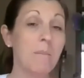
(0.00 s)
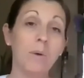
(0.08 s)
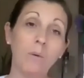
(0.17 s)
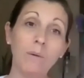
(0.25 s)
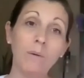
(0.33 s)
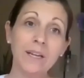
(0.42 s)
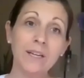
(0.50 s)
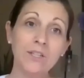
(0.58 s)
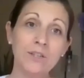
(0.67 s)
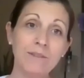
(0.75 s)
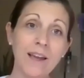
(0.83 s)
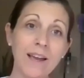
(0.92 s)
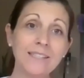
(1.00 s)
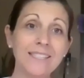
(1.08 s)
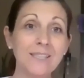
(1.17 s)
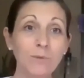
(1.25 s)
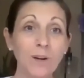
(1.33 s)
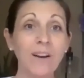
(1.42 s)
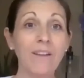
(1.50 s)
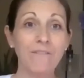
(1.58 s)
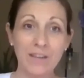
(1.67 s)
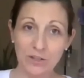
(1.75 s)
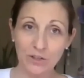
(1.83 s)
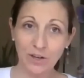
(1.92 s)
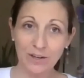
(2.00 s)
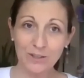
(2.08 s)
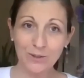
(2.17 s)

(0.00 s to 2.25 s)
But what we're going to do next is we're going to finish our